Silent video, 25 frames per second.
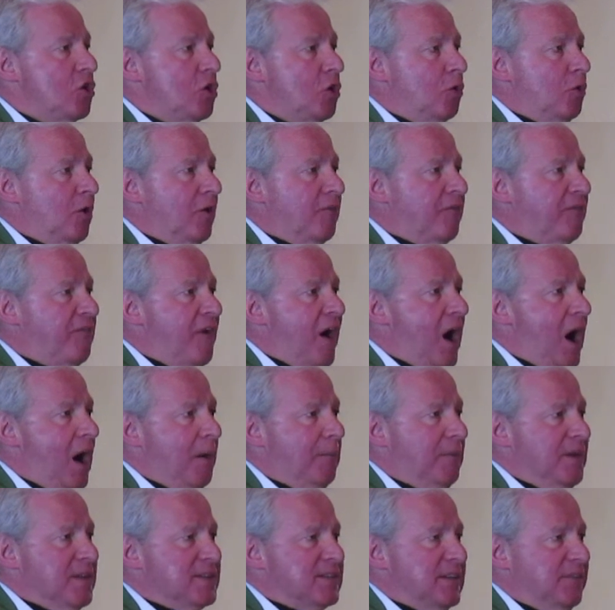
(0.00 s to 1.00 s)
who are
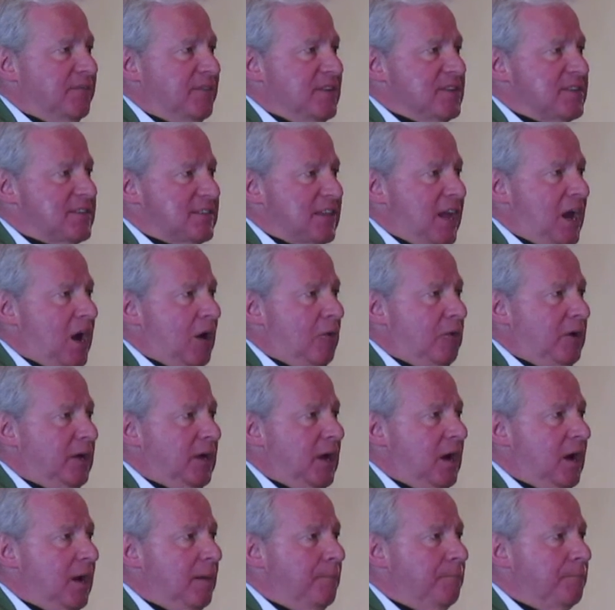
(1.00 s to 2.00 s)
farmers in this
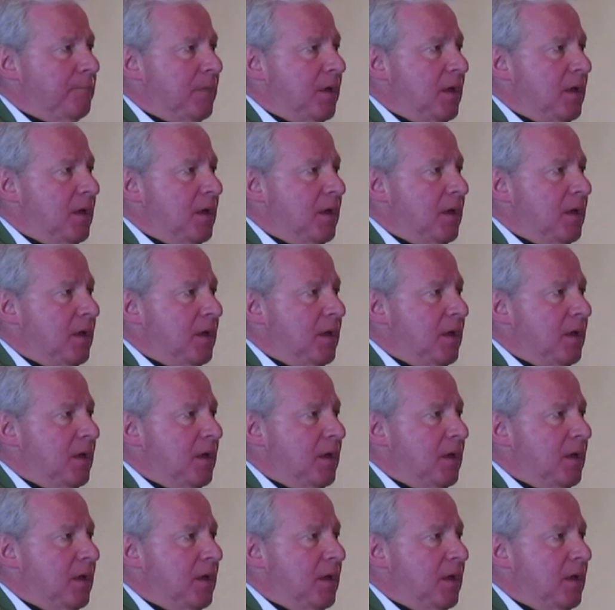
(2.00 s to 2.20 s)
area.